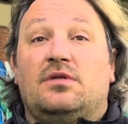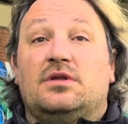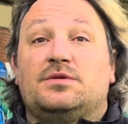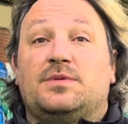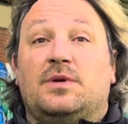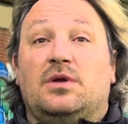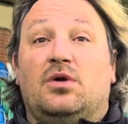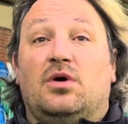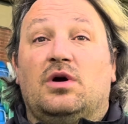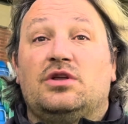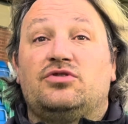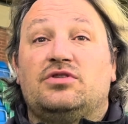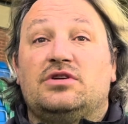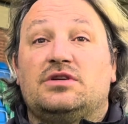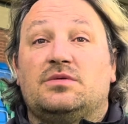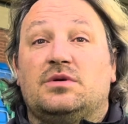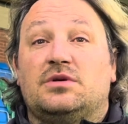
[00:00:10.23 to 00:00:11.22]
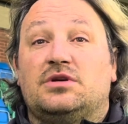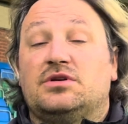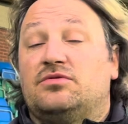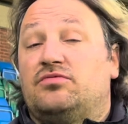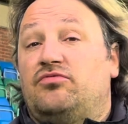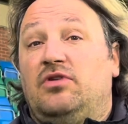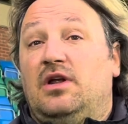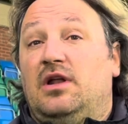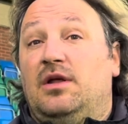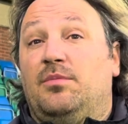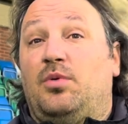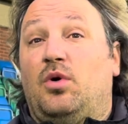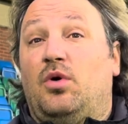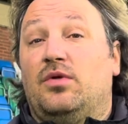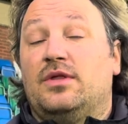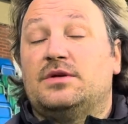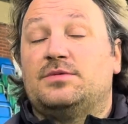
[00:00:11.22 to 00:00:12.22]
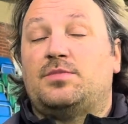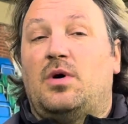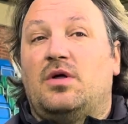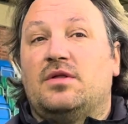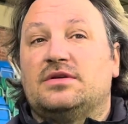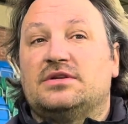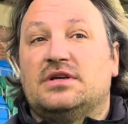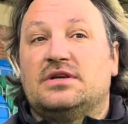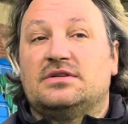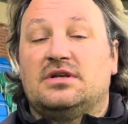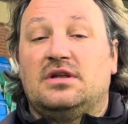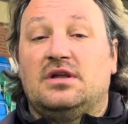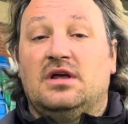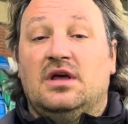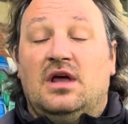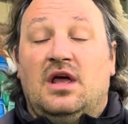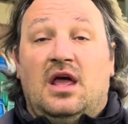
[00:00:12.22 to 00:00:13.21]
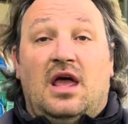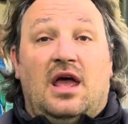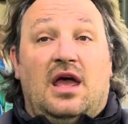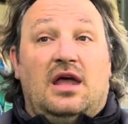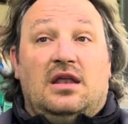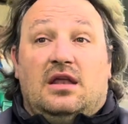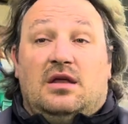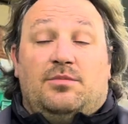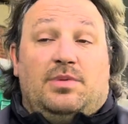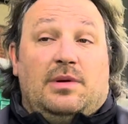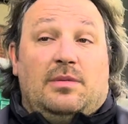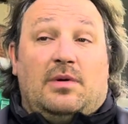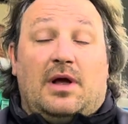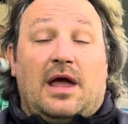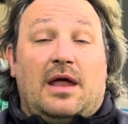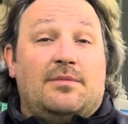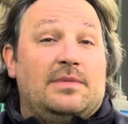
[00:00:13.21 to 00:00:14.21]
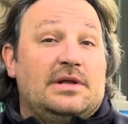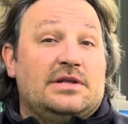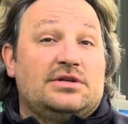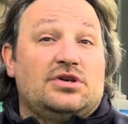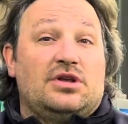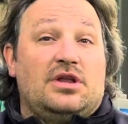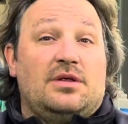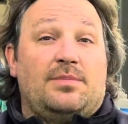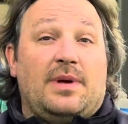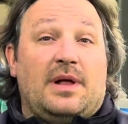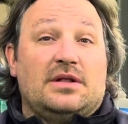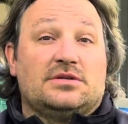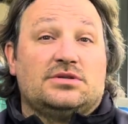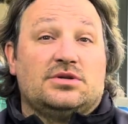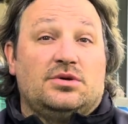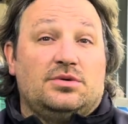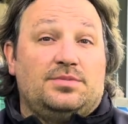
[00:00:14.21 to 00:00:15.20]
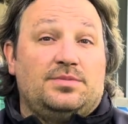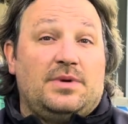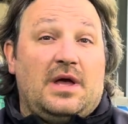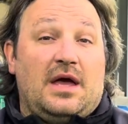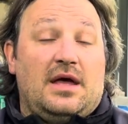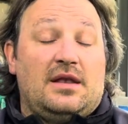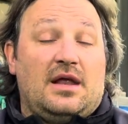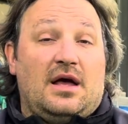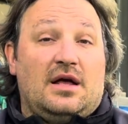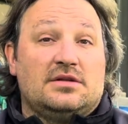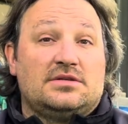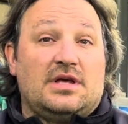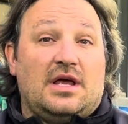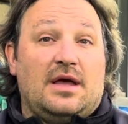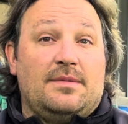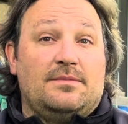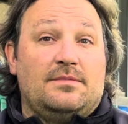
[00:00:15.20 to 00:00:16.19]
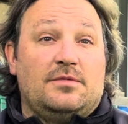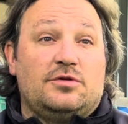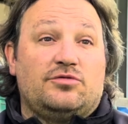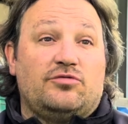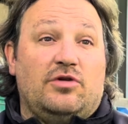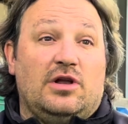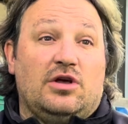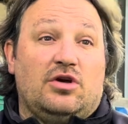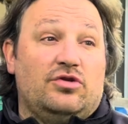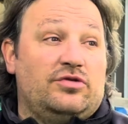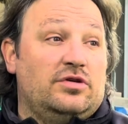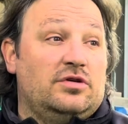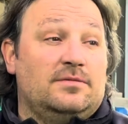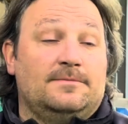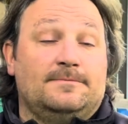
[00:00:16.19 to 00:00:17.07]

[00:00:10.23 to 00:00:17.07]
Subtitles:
There's been no injuries, which is really important this part of the season, and people are getting minutes under the belt. So yeah, it's really good.